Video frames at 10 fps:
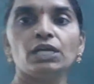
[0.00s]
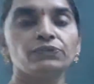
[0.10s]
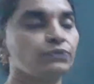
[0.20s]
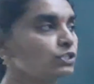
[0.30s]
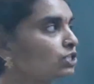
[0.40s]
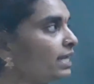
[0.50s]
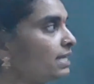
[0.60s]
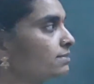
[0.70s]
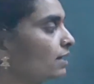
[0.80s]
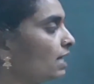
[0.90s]
Food chain
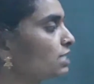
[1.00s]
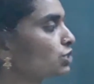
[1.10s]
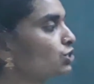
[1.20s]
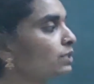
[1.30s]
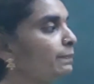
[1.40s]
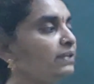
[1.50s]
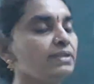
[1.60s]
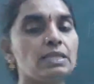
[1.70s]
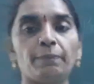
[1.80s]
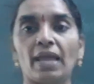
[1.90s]
is a relationship
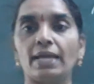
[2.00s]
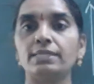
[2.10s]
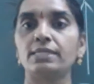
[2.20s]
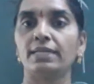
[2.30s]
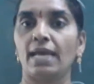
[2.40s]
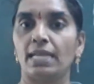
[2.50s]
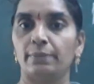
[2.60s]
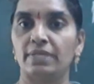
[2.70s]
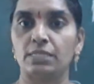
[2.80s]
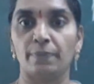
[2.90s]
between the plants and
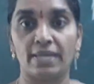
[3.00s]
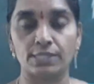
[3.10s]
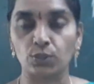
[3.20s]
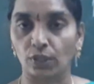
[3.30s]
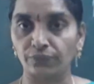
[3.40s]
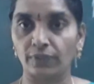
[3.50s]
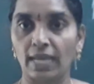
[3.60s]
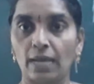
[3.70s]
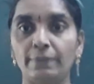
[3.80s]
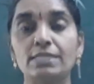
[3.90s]
animals based on food
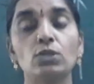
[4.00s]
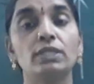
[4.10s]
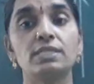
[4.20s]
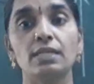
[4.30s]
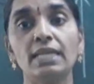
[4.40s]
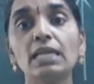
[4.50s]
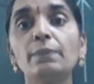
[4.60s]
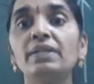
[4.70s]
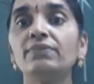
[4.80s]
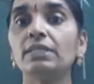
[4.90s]
habits, or it's a
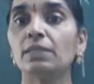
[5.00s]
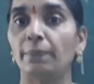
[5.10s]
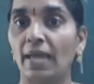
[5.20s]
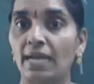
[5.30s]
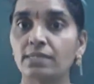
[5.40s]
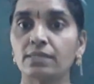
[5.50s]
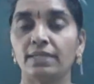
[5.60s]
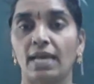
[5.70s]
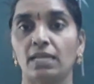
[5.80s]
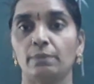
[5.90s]
link between the plants
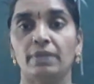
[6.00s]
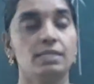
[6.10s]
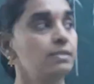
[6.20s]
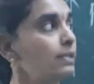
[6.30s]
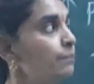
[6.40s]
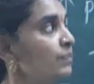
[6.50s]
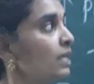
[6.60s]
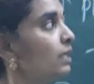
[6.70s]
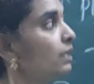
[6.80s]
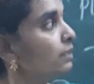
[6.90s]
and animals
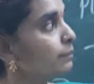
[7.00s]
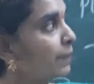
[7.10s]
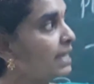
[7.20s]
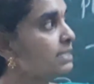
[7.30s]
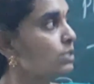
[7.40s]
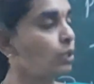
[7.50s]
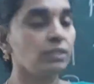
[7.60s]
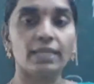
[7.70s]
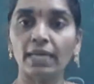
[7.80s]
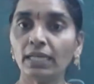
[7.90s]
based
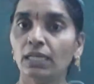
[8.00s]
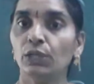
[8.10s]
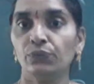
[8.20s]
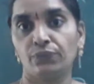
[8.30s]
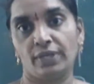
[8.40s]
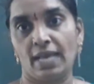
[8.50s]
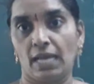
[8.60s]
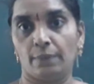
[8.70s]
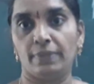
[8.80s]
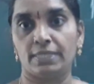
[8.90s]
on their food
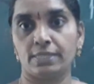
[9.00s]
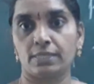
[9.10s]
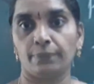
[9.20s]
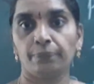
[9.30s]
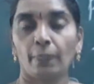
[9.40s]
habits.